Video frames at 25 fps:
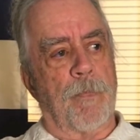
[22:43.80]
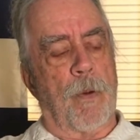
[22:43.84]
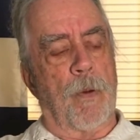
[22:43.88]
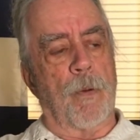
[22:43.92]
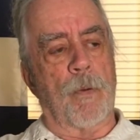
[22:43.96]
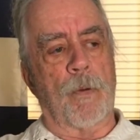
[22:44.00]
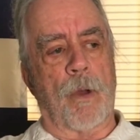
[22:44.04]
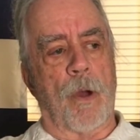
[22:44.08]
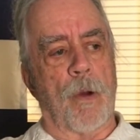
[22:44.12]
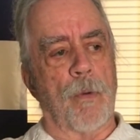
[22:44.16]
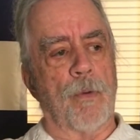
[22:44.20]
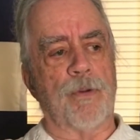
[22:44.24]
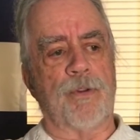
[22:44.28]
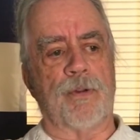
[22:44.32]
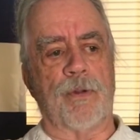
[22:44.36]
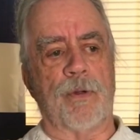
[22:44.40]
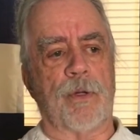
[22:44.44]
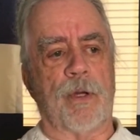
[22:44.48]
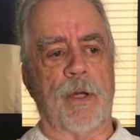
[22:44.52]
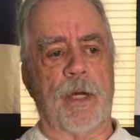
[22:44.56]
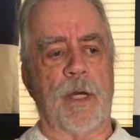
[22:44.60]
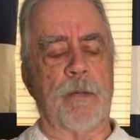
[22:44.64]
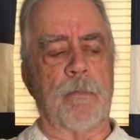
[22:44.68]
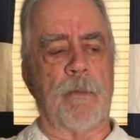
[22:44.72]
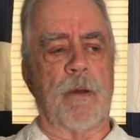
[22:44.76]
going too
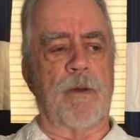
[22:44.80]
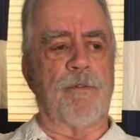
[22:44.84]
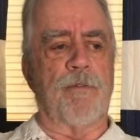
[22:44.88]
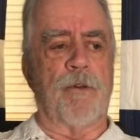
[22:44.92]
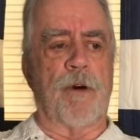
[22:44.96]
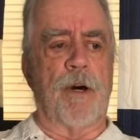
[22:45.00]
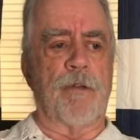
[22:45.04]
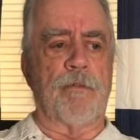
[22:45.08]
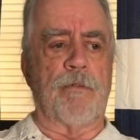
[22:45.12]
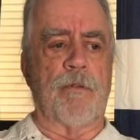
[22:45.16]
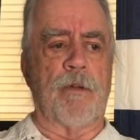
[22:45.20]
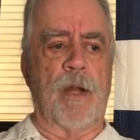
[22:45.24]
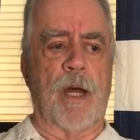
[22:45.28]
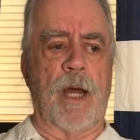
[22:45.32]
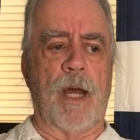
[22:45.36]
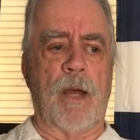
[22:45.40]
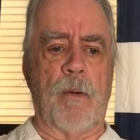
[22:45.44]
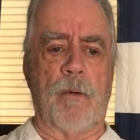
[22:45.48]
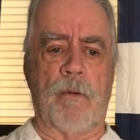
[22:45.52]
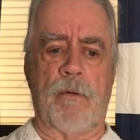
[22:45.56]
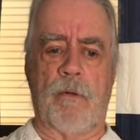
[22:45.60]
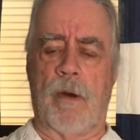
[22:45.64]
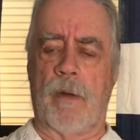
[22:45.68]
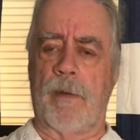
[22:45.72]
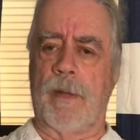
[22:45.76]
good. My father and I
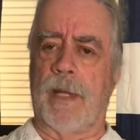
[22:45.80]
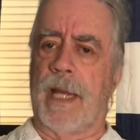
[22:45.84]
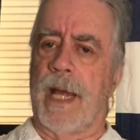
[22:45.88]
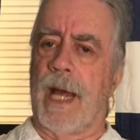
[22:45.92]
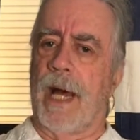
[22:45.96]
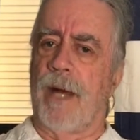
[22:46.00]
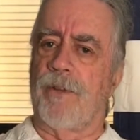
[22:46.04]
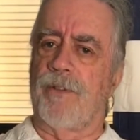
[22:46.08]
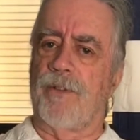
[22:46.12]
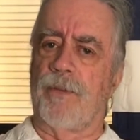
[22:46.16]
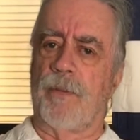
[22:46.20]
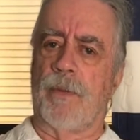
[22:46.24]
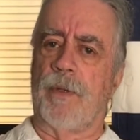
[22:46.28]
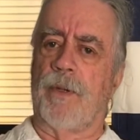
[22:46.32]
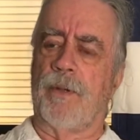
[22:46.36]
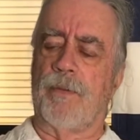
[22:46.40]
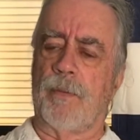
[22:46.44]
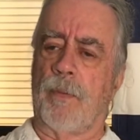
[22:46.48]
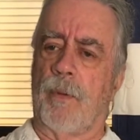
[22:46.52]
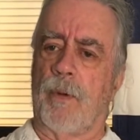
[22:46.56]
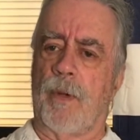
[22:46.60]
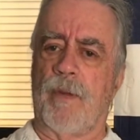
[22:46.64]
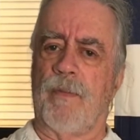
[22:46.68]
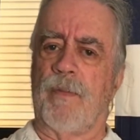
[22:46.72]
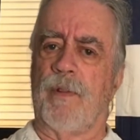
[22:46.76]
were on the outs, so we just
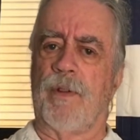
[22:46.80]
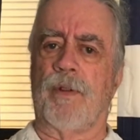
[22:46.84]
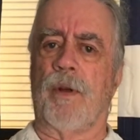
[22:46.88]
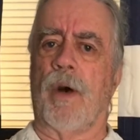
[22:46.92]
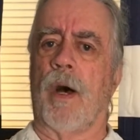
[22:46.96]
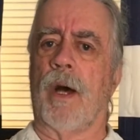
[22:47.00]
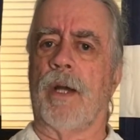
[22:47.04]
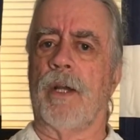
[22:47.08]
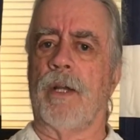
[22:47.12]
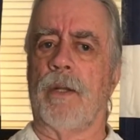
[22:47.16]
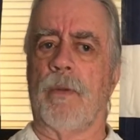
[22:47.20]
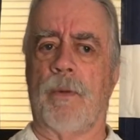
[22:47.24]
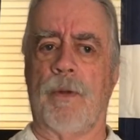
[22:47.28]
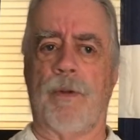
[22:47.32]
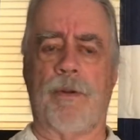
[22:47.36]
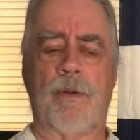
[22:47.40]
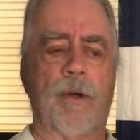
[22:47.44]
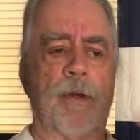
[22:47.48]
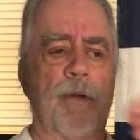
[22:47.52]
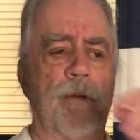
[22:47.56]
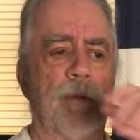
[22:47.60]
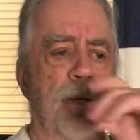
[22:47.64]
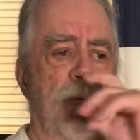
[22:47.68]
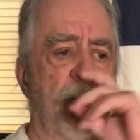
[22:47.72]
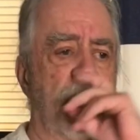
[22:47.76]
weren't even talking to each
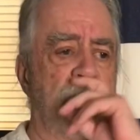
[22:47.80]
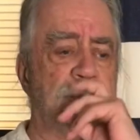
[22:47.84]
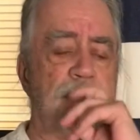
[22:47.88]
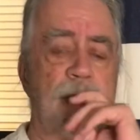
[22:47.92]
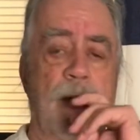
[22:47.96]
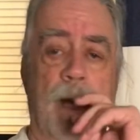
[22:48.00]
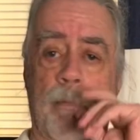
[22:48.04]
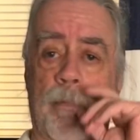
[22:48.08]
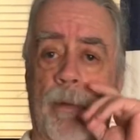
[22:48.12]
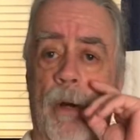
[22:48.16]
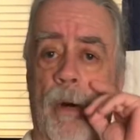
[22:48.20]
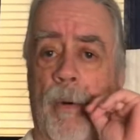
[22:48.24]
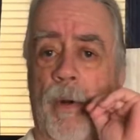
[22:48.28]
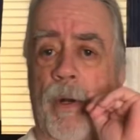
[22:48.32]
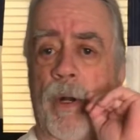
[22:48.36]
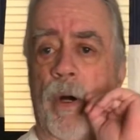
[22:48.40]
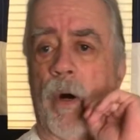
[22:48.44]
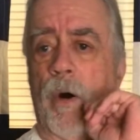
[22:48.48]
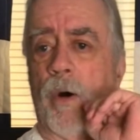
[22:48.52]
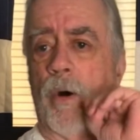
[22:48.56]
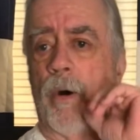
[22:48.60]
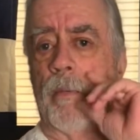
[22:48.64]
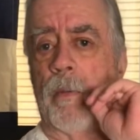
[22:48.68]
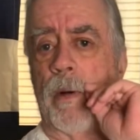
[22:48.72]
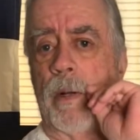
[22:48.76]
other, and I stopped going
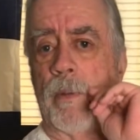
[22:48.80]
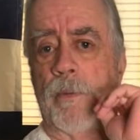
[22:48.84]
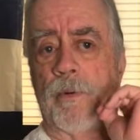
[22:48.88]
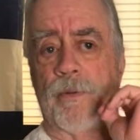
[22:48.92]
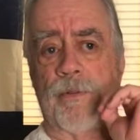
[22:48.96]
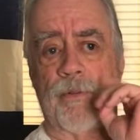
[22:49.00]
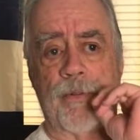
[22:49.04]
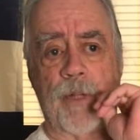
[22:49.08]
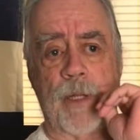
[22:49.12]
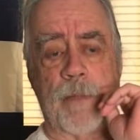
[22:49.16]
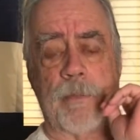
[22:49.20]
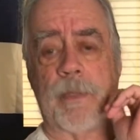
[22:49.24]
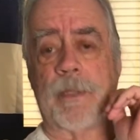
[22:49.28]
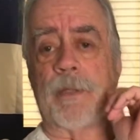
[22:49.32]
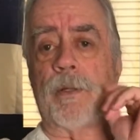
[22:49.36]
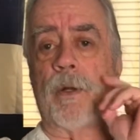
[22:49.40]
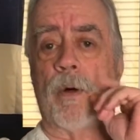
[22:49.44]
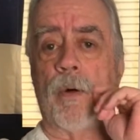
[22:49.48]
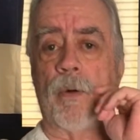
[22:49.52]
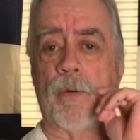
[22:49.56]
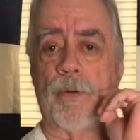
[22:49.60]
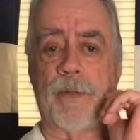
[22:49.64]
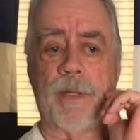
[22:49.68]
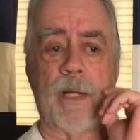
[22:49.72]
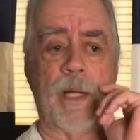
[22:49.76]
home. I would sleep at the
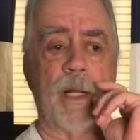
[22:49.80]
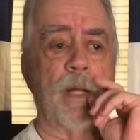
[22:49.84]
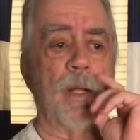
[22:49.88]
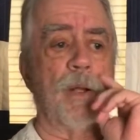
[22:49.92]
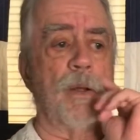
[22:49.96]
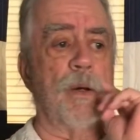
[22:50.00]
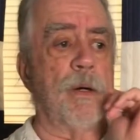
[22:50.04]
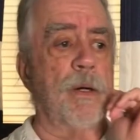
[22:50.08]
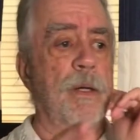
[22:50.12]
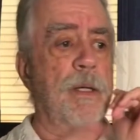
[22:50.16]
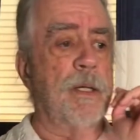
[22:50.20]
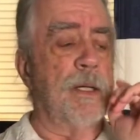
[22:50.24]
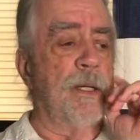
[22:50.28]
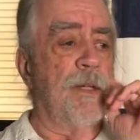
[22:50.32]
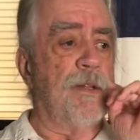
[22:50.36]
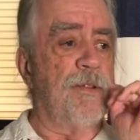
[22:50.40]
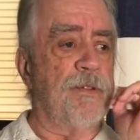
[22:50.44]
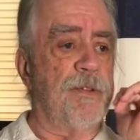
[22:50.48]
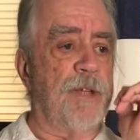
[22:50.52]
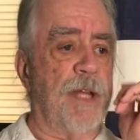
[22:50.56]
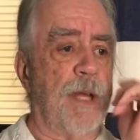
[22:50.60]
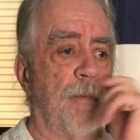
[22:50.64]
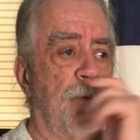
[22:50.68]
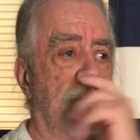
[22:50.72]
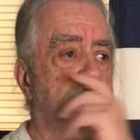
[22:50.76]
hotel or
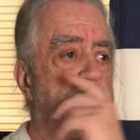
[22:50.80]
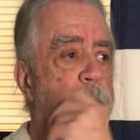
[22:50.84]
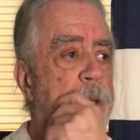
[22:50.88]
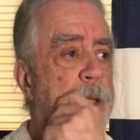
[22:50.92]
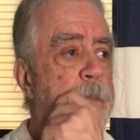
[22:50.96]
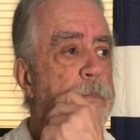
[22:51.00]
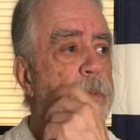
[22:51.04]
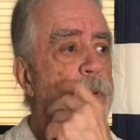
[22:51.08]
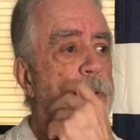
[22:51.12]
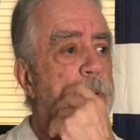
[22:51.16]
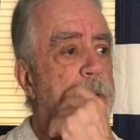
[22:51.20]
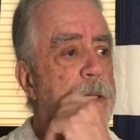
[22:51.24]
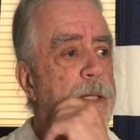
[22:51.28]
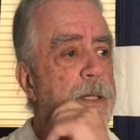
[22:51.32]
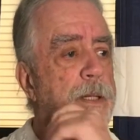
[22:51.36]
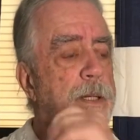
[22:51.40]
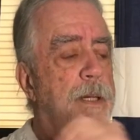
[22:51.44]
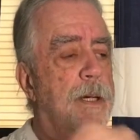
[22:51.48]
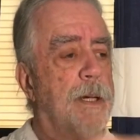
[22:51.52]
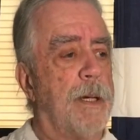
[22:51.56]
stay with people, and